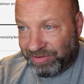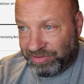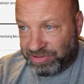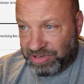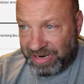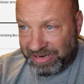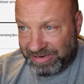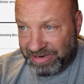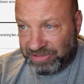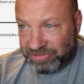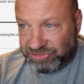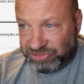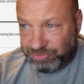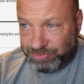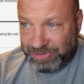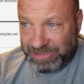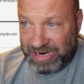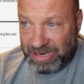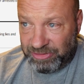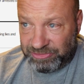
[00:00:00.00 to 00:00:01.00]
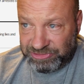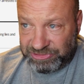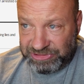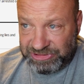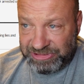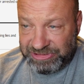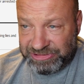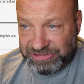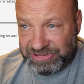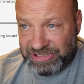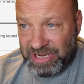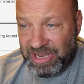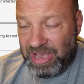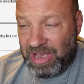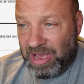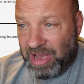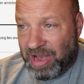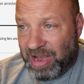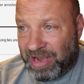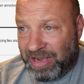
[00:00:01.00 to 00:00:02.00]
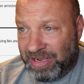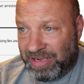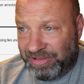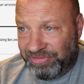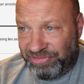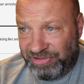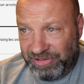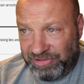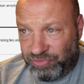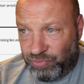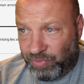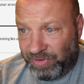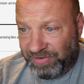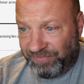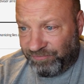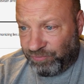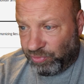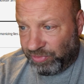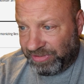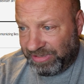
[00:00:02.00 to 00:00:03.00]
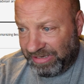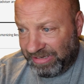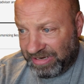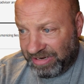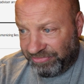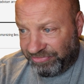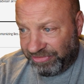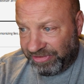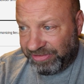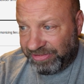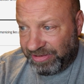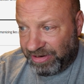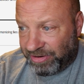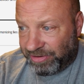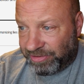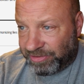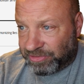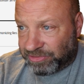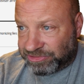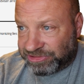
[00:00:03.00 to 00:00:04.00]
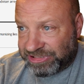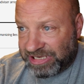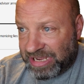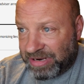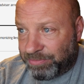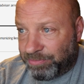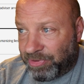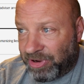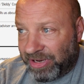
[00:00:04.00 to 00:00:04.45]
This technology has been out since, I think, 2014, I think the article said.